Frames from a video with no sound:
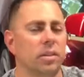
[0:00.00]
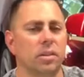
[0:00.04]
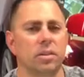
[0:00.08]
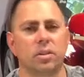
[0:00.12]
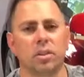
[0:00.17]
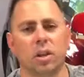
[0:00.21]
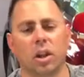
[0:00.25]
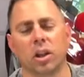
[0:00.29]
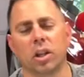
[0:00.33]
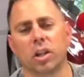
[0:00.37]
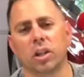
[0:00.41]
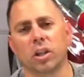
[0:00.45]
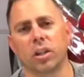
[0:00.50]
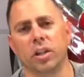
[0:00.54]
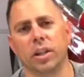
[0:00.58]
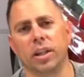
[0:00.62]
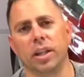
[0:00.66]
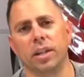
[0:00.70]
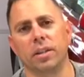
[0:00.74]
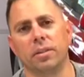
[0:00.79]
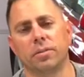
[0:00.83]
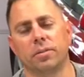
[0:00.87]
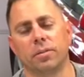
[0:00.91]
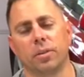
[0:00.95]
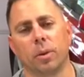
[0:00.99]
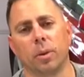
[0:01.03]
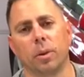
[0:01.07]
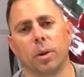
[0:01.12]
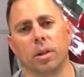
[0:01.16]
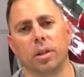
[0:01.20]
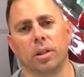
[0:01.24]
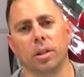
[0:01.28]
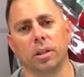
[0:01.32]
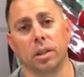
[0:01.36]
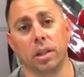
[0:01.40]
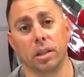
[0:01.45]
dark green for
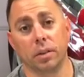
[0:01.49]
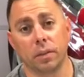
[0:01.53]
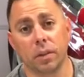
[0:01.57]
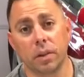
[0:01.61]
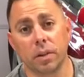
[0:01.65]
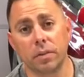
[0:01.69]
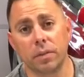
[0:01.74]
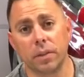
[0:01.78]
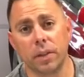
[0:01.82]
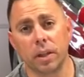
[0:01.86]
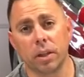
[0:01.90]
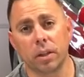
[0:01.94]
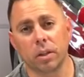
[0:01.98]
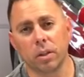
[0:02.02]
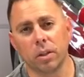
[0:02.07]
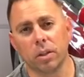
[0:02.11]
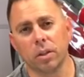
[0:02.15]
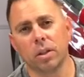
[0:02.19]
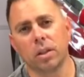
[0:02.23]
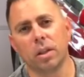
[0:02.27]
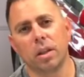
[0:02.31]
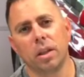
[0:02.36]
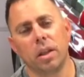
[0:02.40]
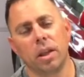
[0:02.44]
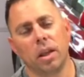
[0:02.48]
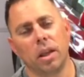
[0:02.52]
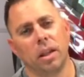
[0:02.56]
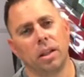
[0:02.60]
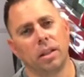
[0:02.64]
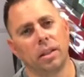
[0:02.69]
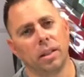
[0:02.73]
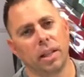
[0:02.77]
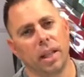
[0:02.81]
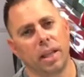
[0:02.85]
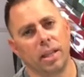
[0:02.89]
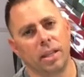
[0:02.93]
a delivered vehicle,
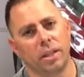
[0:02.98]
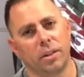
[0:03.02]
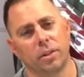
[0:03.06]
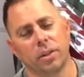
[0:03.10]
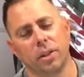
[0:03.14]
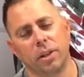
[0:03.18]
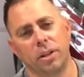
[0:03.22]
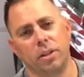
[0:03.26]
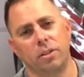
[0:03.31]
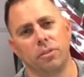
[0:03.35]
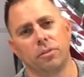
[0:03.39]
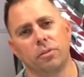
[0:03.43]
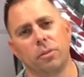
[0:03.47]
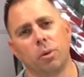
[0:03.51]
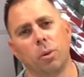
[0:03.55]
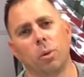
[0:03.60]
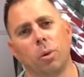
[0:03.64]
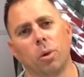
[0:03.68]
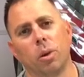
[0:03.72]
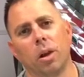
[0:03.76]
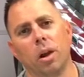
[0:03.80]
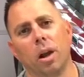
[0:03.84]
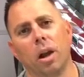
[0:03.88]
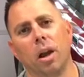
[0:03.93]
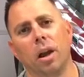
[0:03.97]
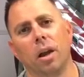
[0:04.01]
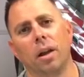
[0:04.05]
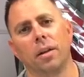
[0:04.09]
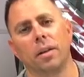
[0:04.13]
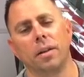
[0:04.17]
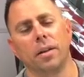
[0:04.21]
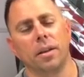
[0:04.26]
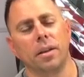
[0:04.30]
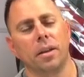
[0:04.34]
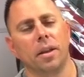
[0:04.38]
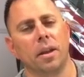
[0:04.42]
light green for
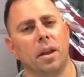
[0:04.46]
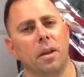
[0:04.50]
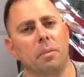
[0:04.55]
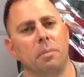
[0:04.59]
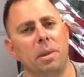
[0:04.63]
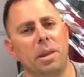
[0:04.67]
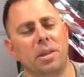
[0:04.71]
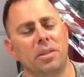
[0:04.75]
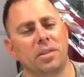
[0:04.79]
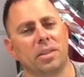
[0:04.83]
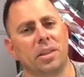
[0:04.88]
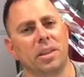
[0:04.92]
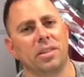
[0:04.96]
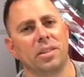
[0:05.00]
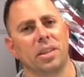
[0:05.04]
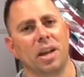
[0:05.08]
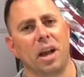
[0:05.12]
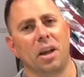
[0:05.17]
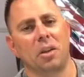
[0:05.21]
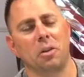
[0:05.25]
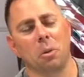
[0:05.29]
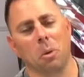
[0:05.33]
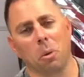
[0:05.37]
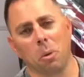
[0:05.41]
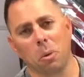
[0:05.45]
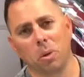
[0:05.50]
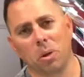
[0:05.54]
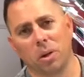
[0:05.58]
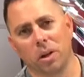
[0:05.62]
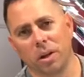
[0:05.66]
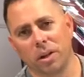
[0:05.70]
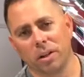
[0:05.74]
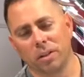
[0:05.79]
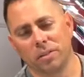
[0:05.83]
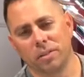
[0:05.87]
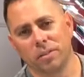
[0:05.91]
basically it's on
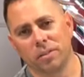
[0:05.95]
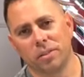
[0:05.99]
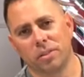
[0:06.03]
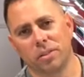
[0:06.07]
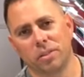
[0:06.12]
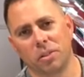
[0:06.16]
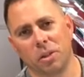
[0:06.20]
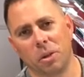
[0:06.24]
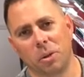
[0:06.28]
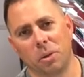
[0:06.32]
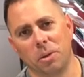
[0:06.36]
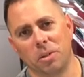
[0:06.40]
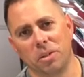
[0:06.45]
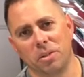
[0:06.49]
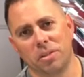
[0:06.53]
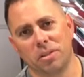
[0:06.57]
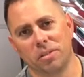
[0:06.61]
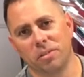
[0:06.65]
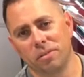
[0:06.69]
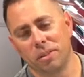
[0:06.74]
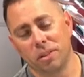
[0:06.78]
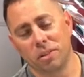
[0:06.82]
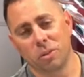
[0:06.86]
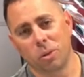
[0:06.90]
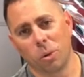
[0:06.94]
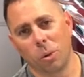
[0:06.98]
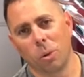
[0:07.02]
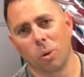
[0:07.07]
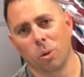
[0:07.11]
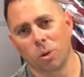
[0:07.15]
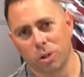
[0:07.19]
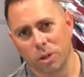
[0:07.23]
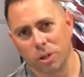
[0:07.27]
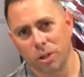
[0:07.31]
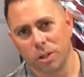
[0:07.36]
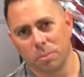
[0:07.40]
order. So it's
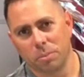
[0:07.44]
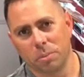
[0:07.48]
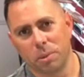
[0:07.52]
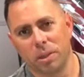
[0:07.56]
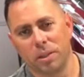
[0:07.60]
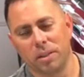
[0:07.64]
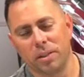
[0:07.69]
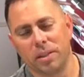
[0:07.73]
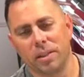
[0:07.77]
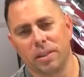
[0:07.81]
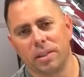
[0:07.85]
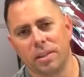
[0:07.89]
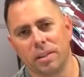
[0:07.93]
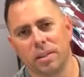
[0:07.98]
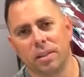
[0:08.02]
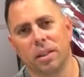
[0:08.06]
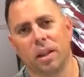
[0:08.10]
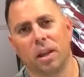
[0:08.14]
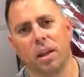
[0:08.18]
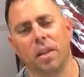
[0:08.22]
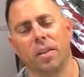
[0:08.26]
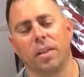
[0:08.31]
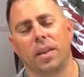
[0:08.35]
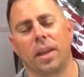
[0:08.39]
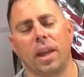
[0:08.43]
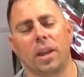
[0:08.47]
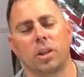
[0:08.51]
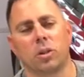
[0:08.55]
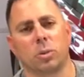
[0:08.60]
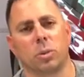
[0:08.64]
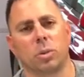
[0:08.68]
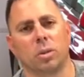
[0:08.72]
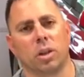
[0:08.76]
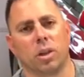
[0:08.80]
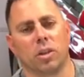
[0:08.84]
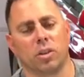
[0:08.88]
ordered, but the
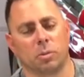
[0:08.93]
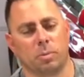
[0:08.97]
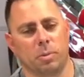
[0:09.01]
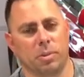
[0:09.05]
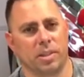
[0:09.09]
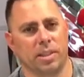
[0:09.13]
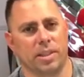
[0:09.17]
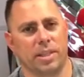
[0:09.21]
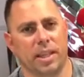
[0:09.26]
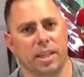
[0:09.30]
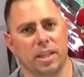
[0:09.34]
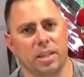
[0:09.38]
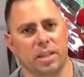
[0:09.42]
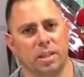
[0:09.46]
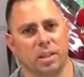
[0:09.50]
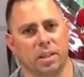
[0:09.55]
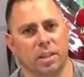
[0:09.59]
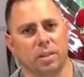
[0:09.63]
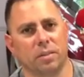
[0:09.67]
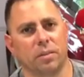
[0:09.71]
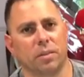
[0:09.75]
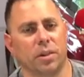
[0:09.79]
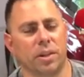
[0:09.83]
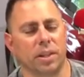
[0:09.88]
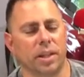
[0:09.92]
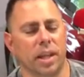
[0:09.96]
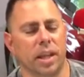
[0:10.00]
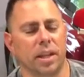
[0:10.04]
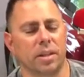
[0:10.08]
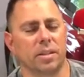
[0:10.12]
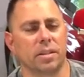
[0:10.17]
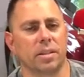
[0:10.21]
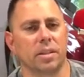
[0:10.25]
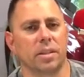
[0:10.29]
actual customer hasn't taken delivery yet.